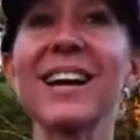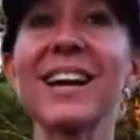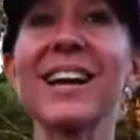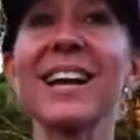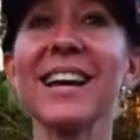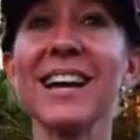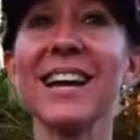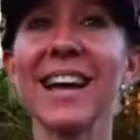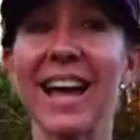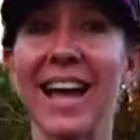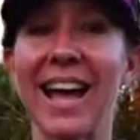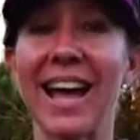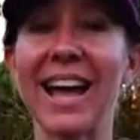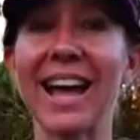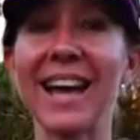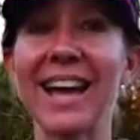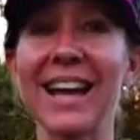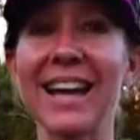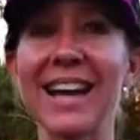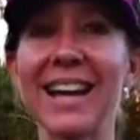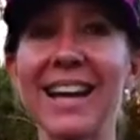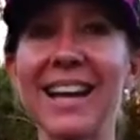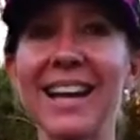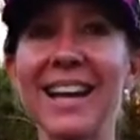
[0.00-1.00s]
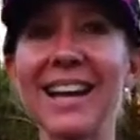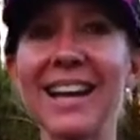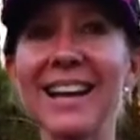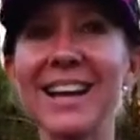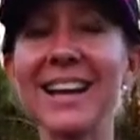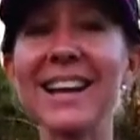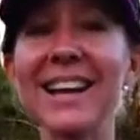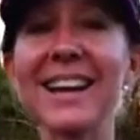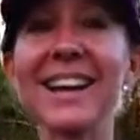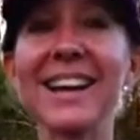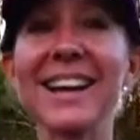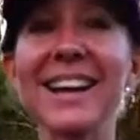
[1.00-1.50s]
So,
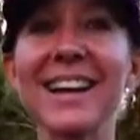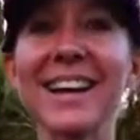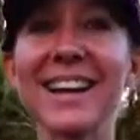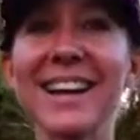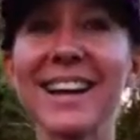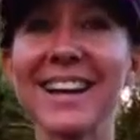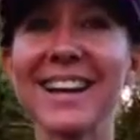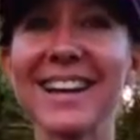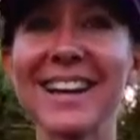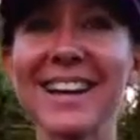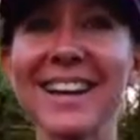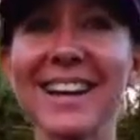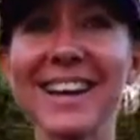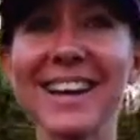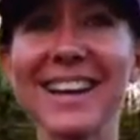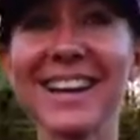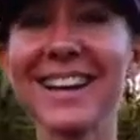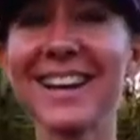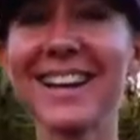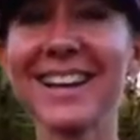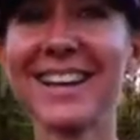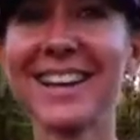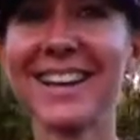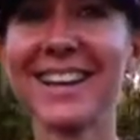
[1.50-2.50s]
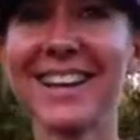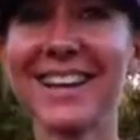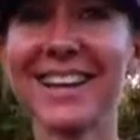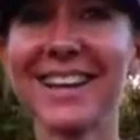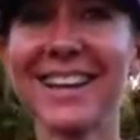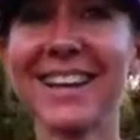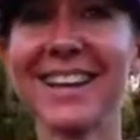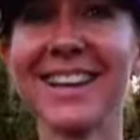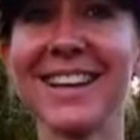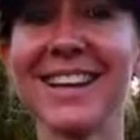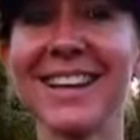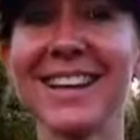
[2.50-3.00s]
so not only are
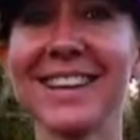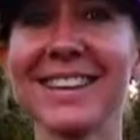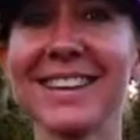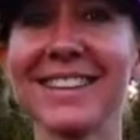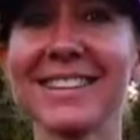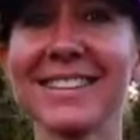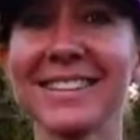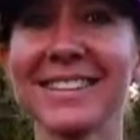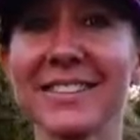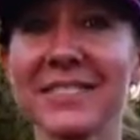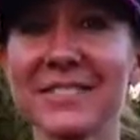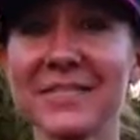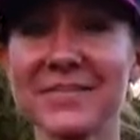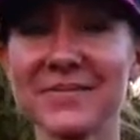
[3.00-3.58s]
Traxxas vehicles